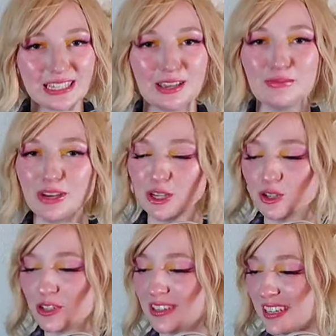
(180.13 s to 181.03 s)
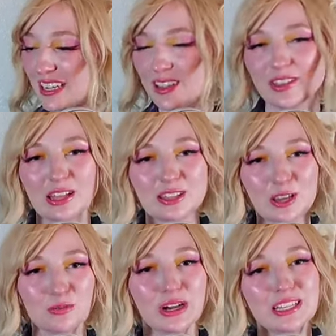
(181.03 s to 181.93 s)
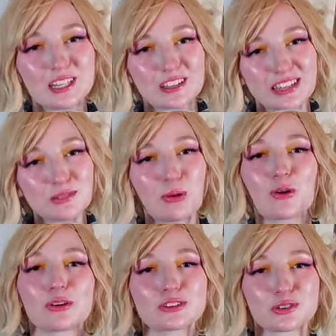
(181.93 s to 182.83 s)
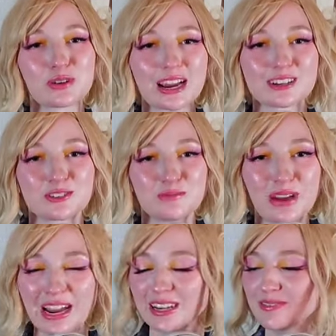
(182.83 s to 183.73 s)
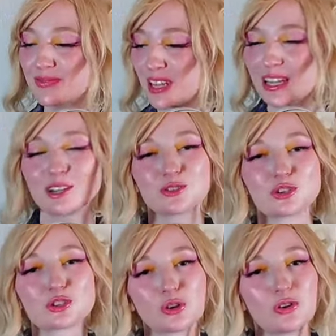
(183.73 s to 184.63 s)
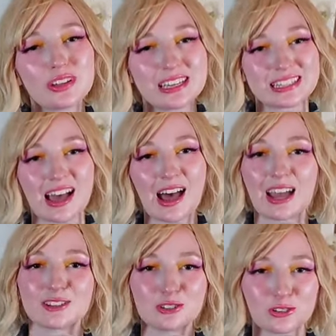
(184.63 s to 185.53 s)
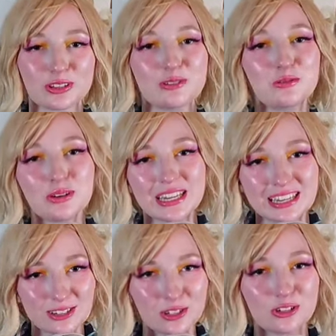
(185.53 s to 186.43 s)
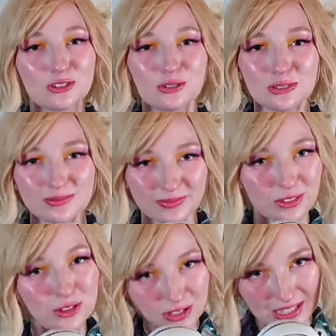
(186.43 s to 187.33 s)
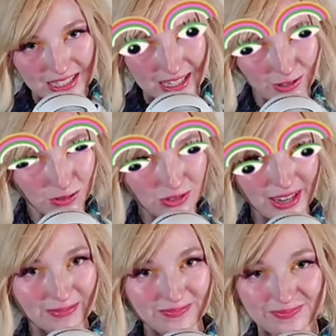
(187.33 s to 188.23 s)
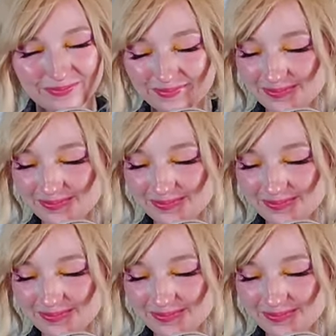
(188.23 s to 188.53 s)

this image that they went to this poor director man and stole his eyes so that we too could see through them.